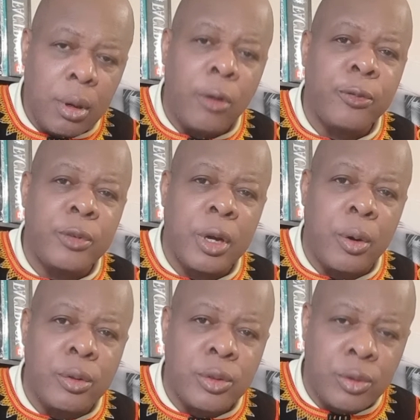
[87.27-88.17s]
of the
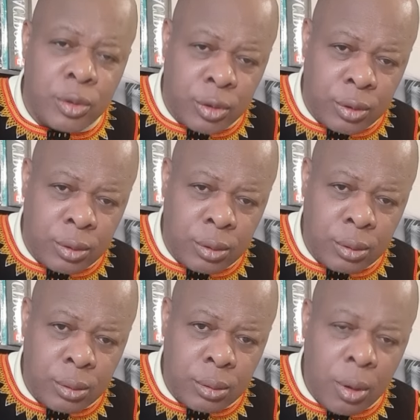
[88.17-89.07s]
Constitution
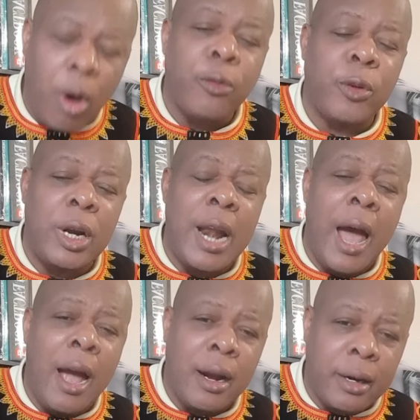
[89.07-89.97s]
of
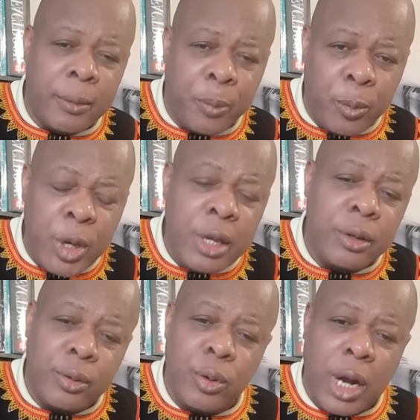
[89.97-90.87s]
La
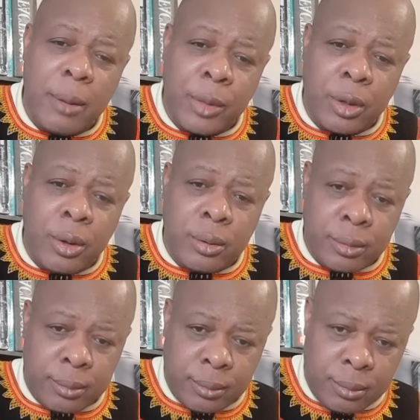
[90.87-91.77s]
République du Cameroon.